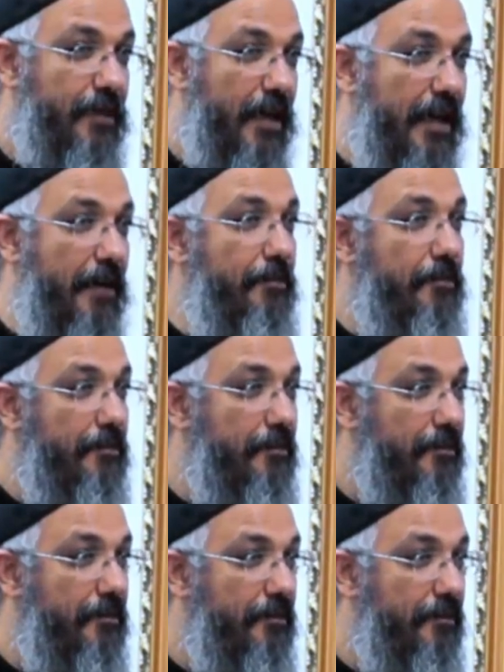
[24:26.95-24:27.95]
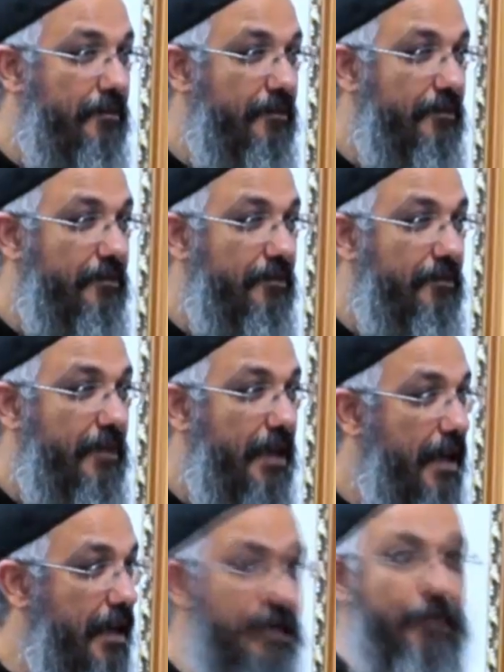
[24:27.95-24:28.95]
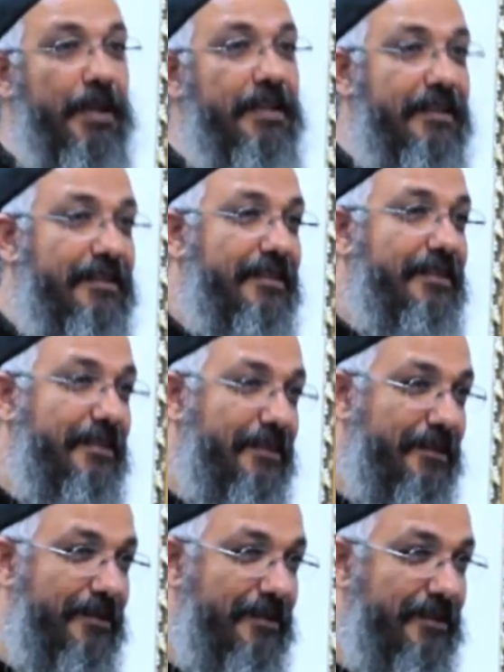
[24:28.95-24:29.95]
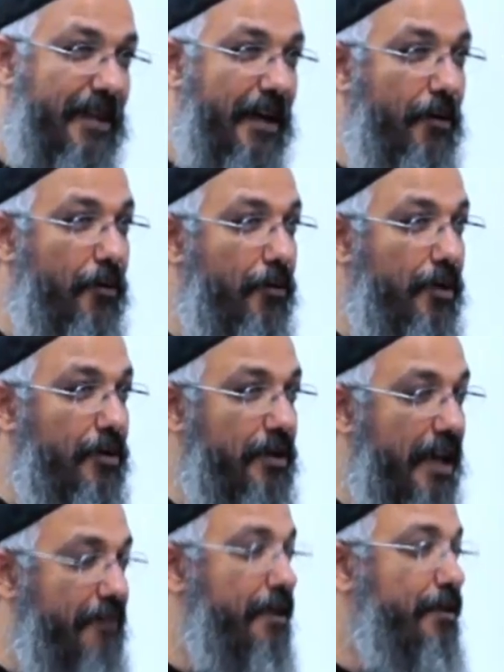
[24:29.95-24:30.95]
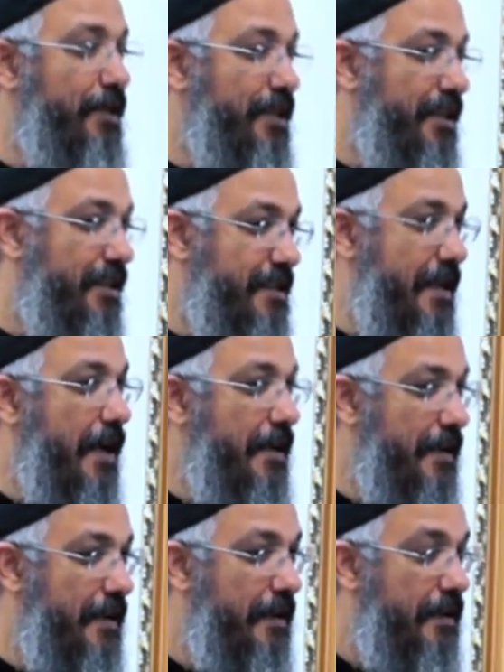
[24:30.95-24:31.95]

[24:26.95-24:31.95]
I am independent. Now we don't have the unity. It's gone.